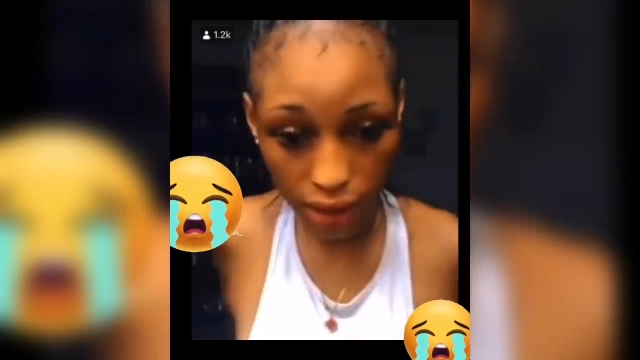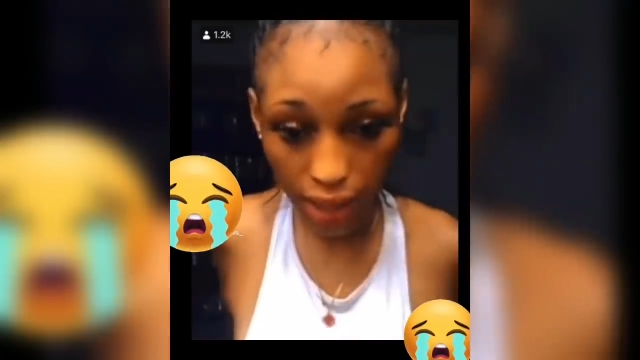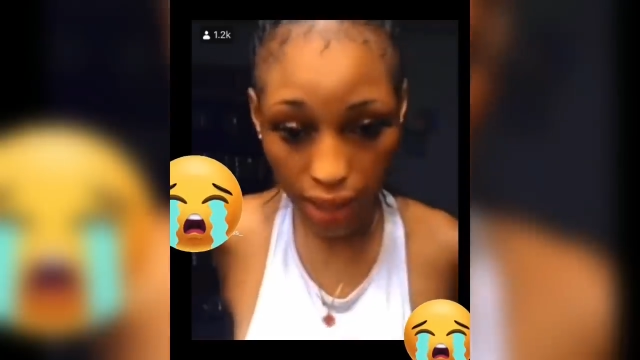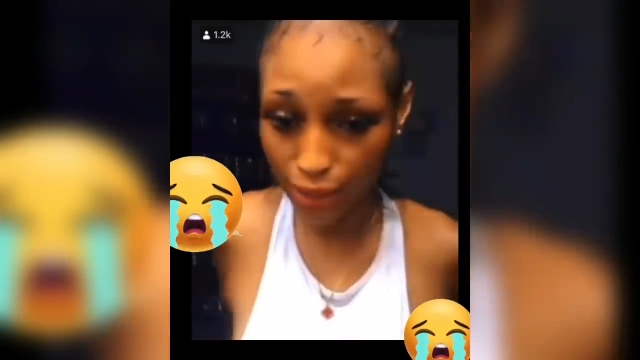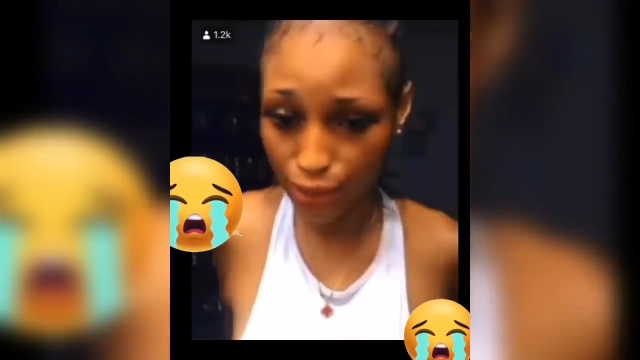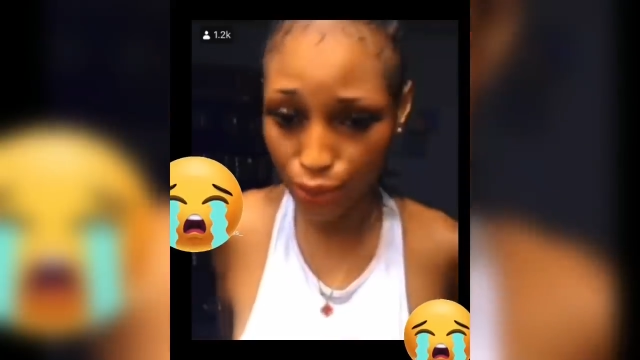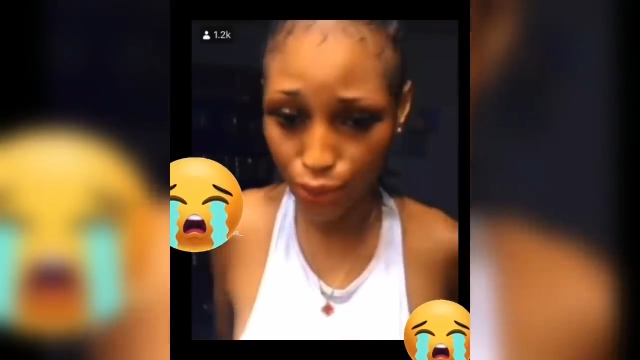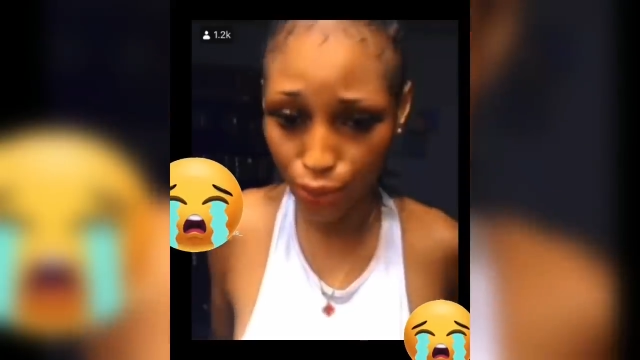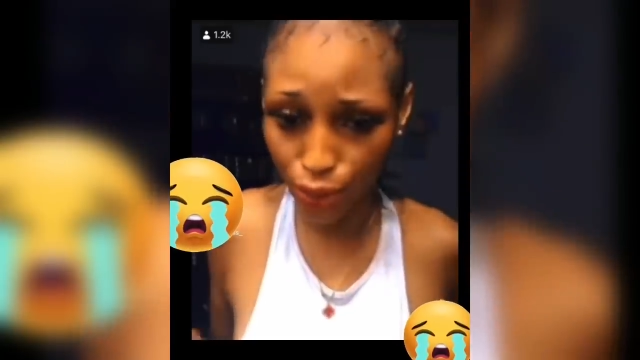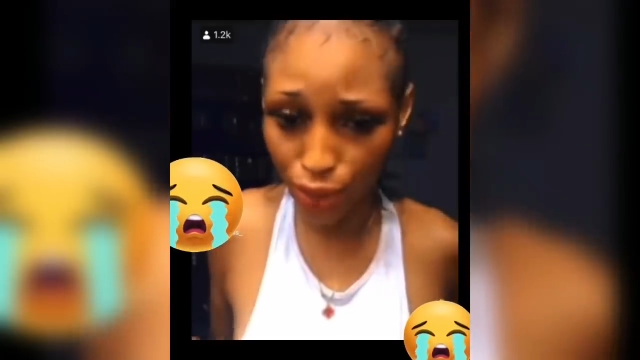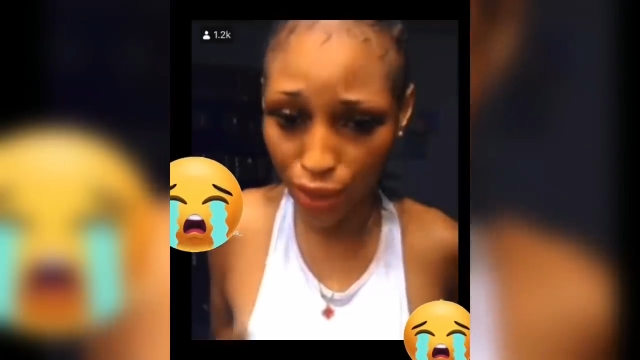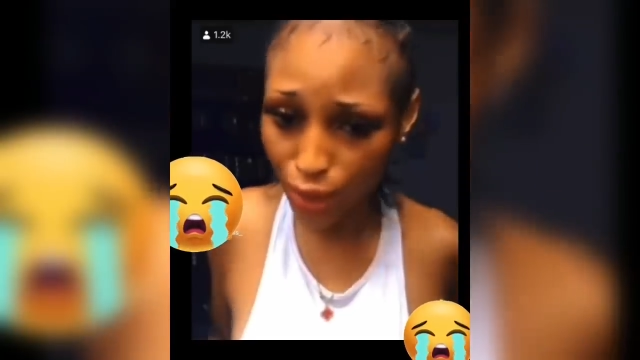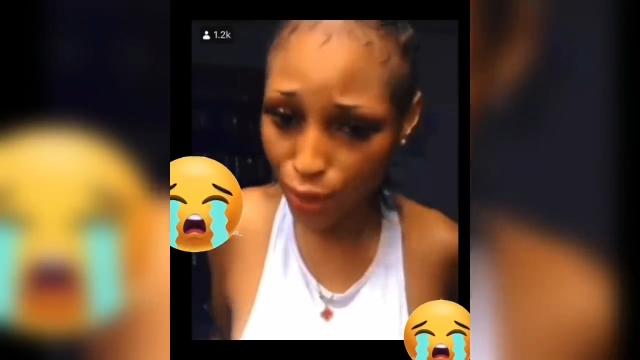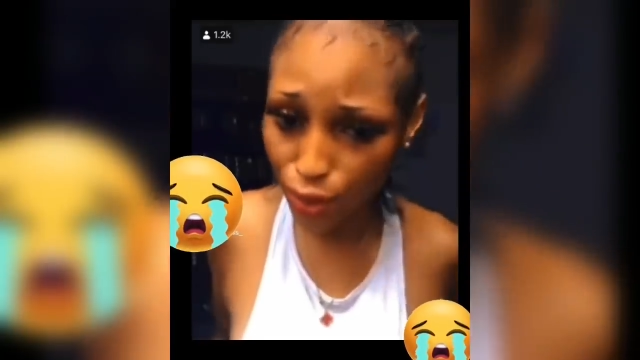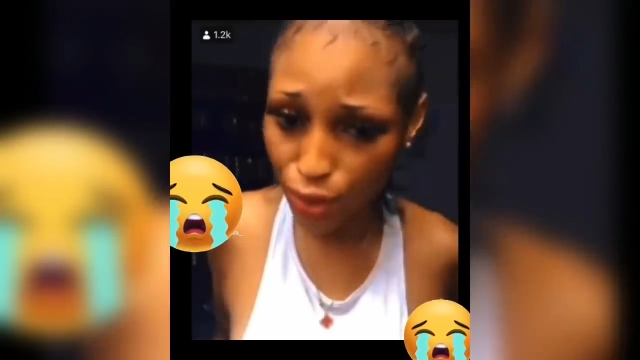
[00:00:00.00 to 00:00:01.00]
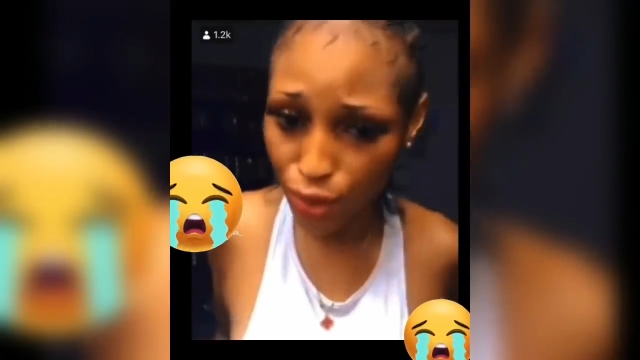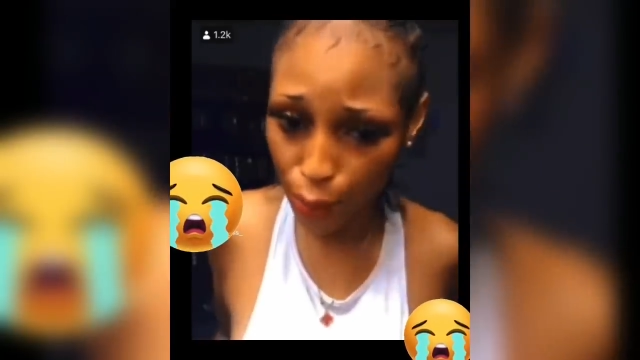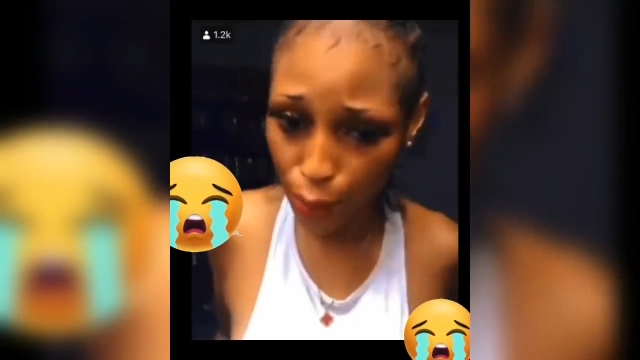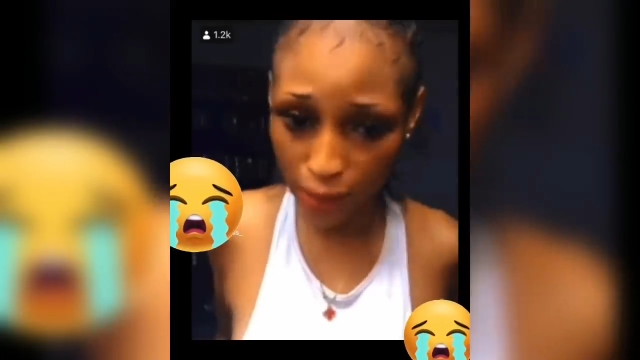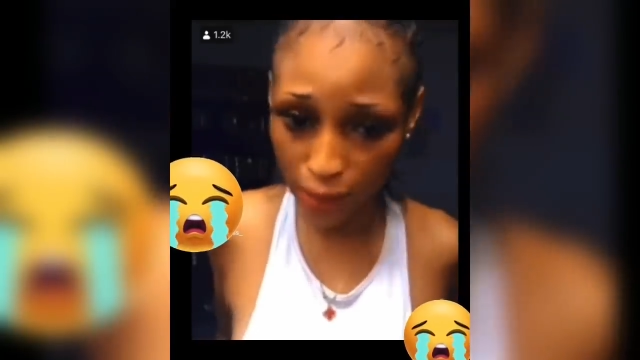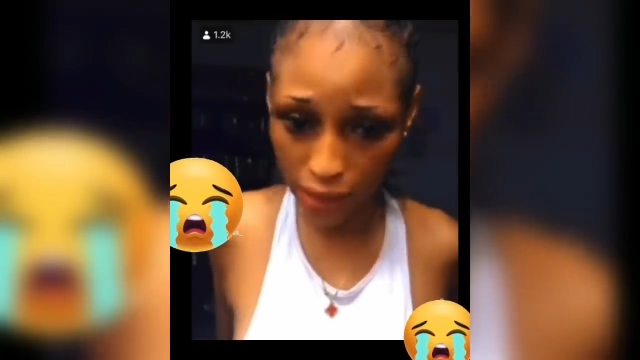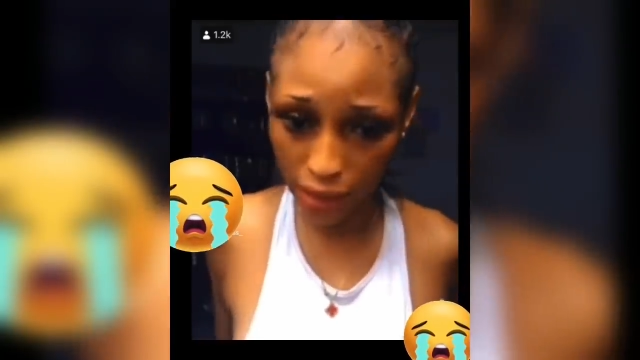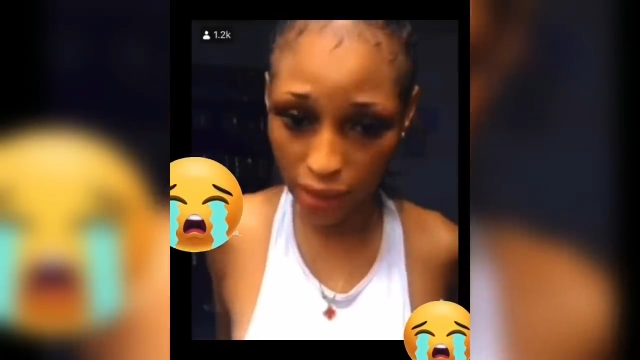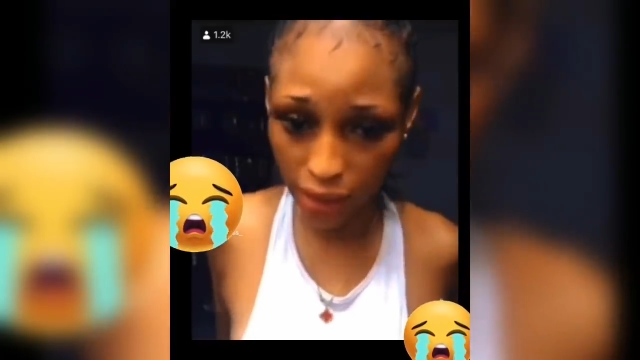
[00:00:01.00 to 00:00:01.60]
I did not kill somebody.